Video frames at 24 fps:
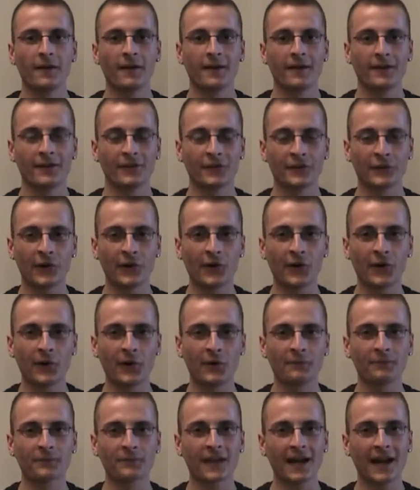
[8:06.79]
So
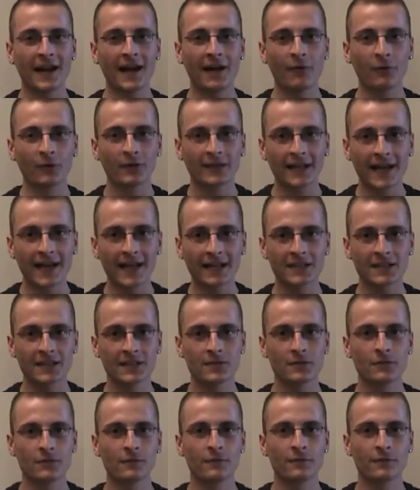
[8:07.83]
I would like to
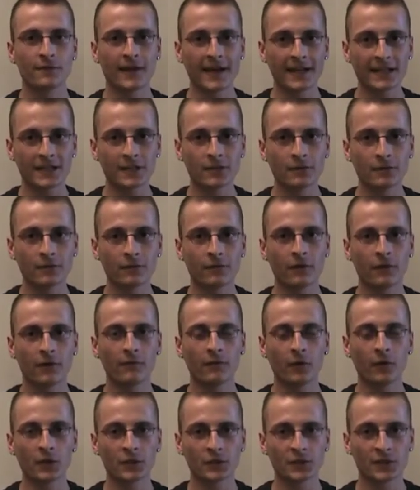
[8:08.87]
thank you for
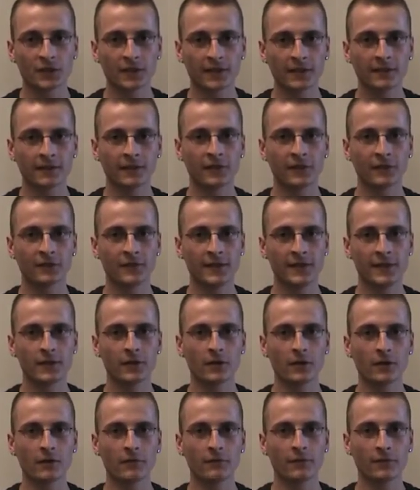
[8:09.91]
watching this
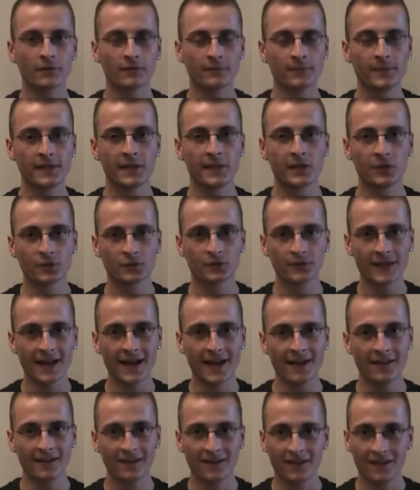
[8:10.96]
video with me here
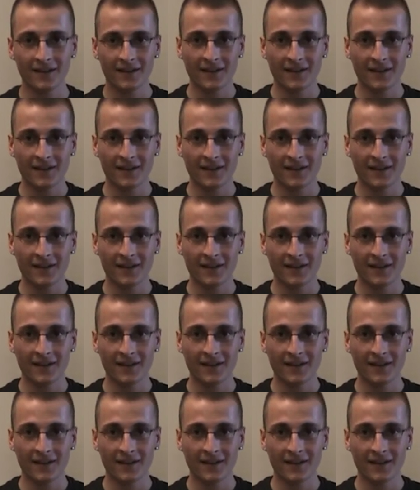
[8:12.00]
today.